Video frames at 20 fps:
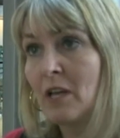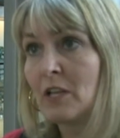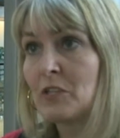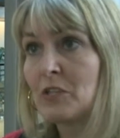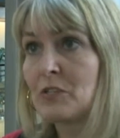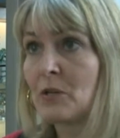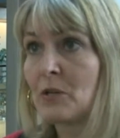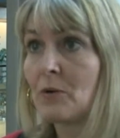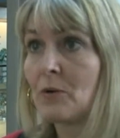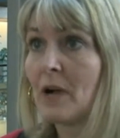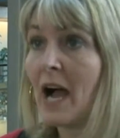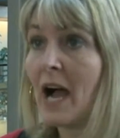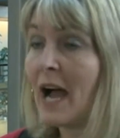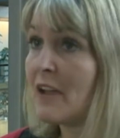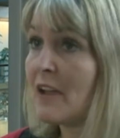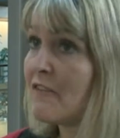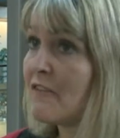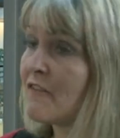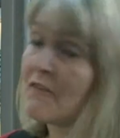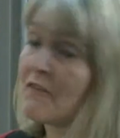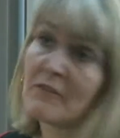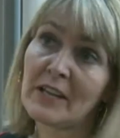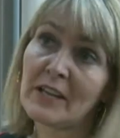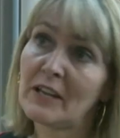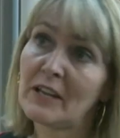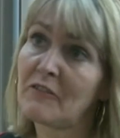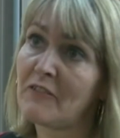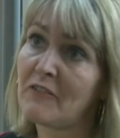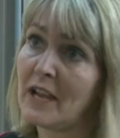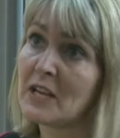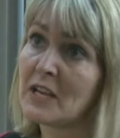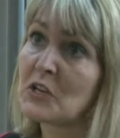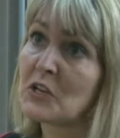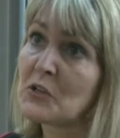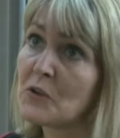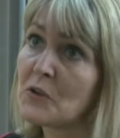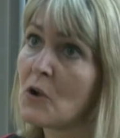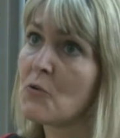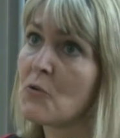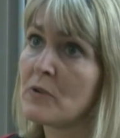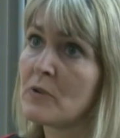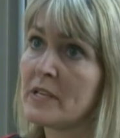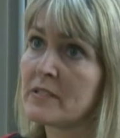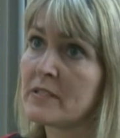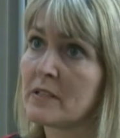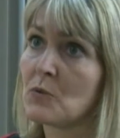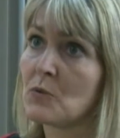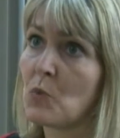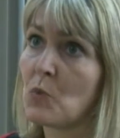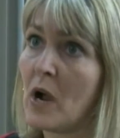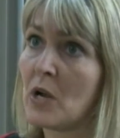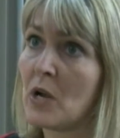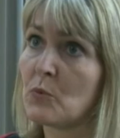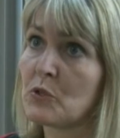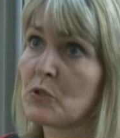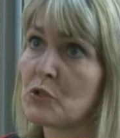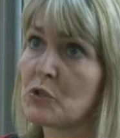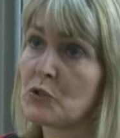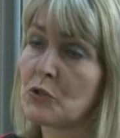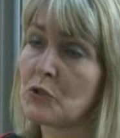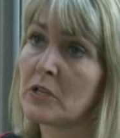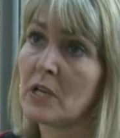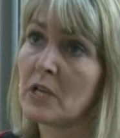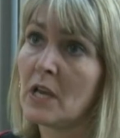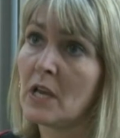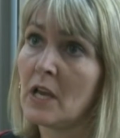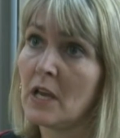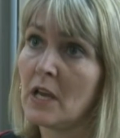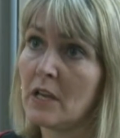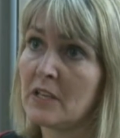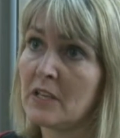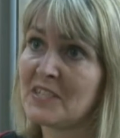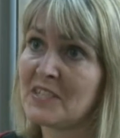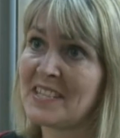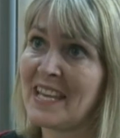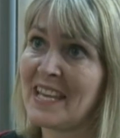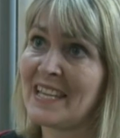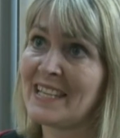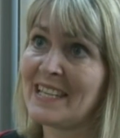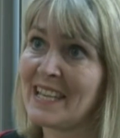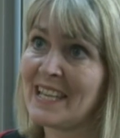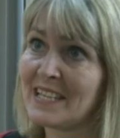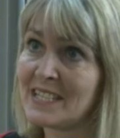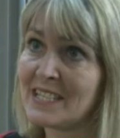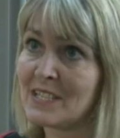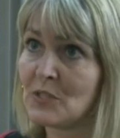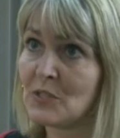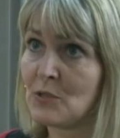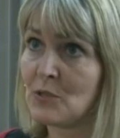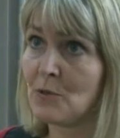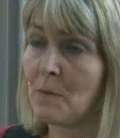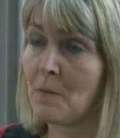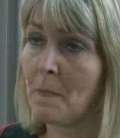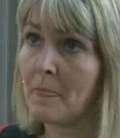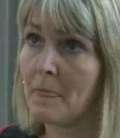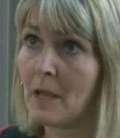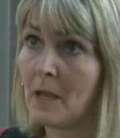So I can find no reason why we should say yes to